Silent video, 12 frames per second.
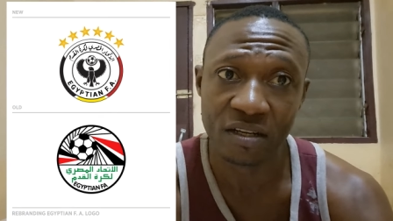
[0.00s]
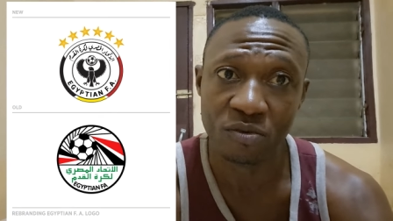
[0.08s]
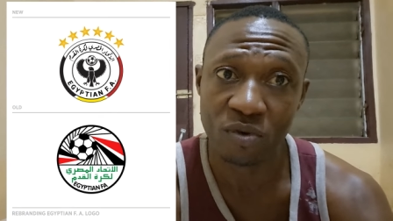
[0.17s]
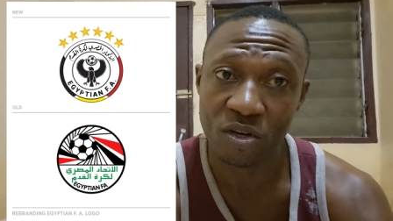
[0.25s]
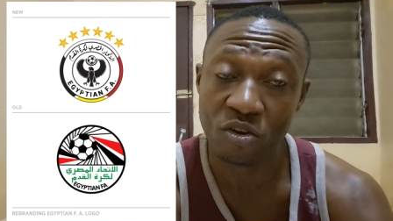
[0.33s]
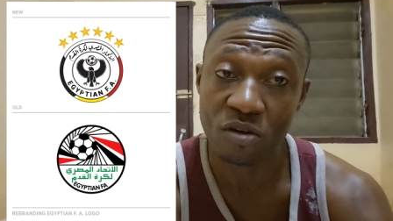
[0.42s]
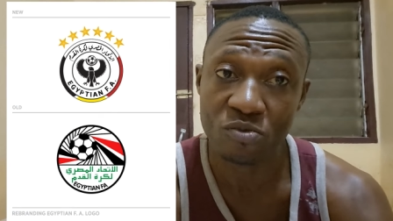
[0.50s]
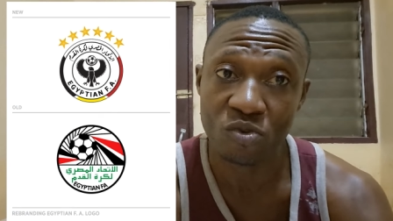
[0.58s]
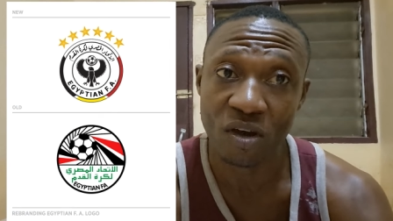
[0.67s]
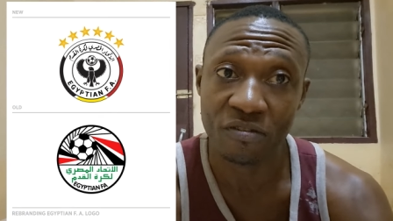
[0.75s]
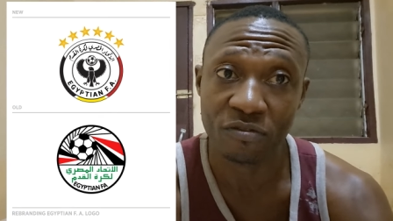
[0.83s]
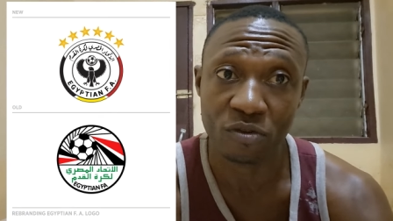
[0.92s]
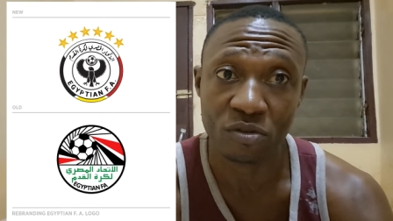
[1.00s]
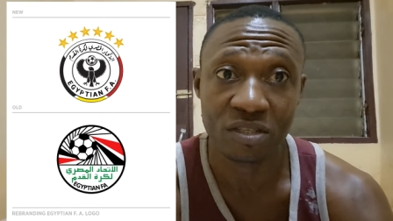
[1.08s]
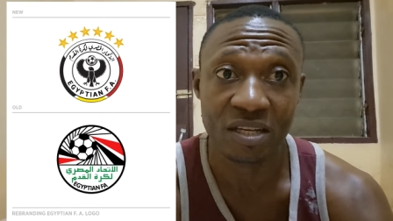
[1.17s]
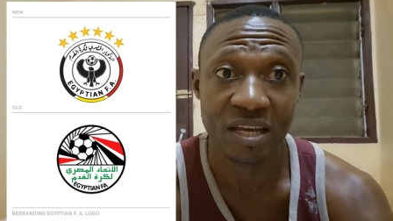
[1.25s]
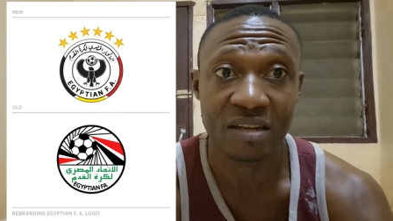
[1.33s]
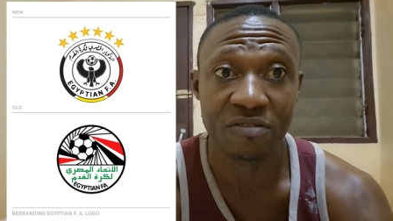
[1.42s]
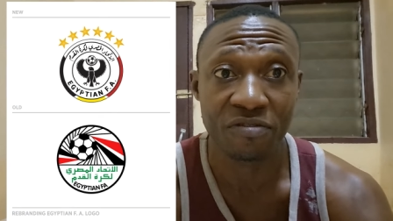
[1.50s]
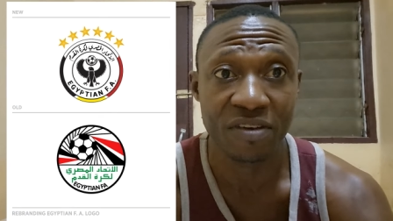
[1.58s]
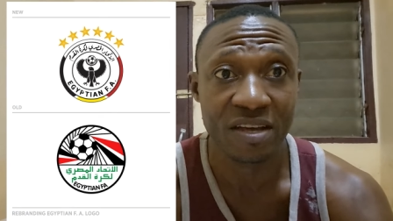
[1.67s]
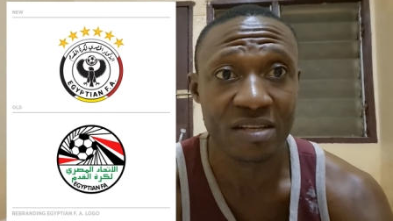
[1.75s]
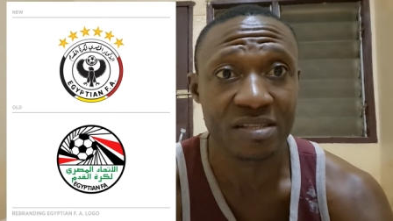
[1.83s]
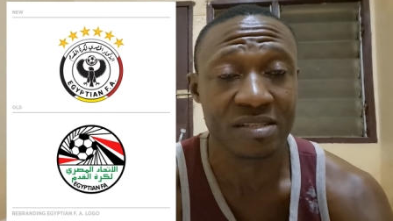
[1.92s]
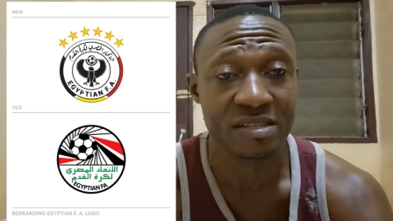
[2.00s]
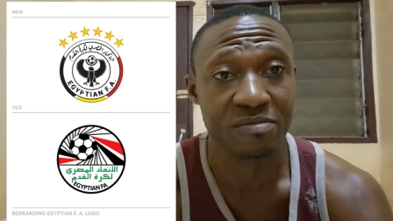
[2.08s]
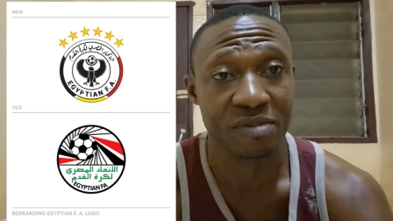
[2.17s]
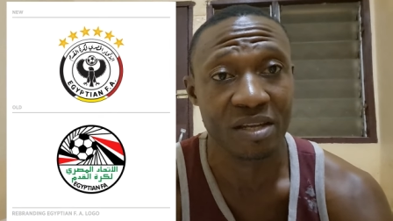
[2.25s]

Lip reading: When it comes to Africa, they are the first team